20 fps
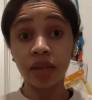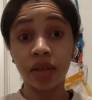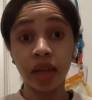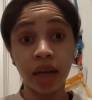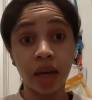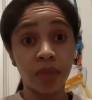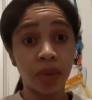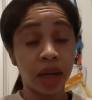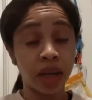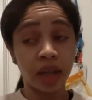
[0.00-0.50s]
day,
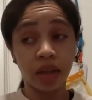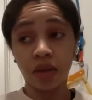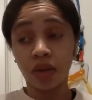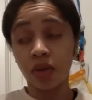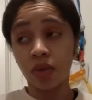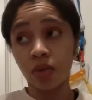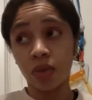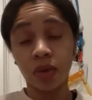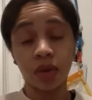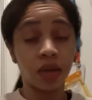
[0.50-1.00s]
I might
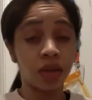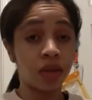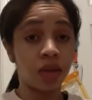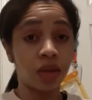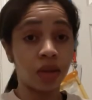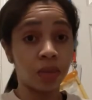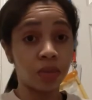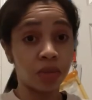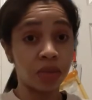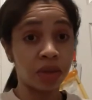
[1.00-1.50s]
want
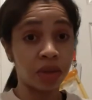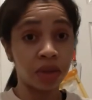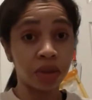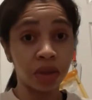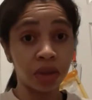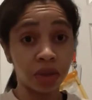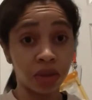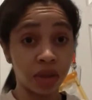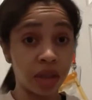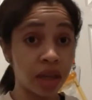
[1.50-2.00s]
some
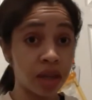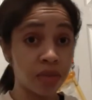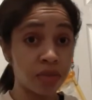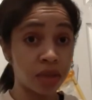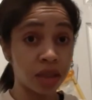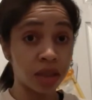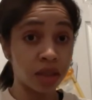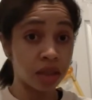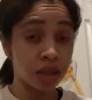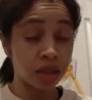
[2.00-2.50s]
Junior's
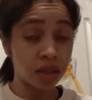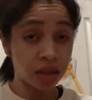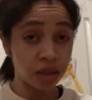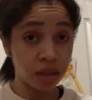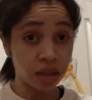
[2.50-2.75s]
hamburgers.